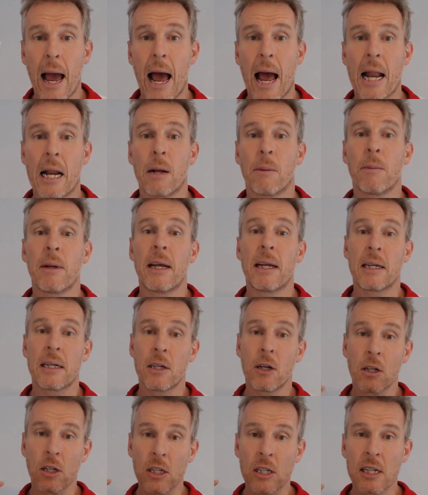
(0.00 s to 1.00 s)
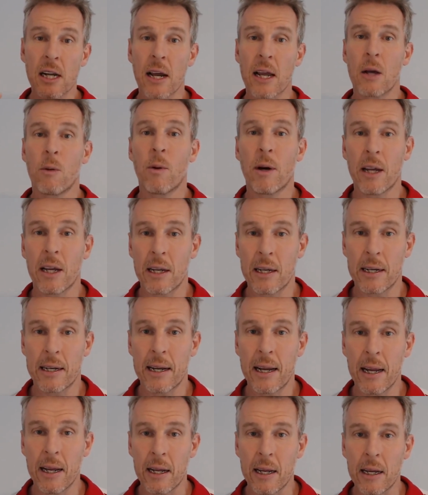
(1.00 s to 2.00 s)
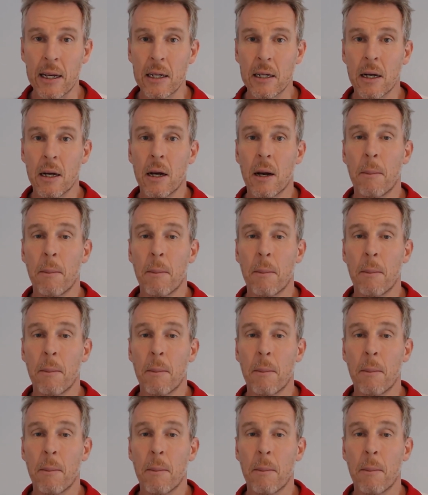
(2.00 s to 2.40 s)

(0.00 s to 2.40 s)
And I'm here to not just tell you what you need,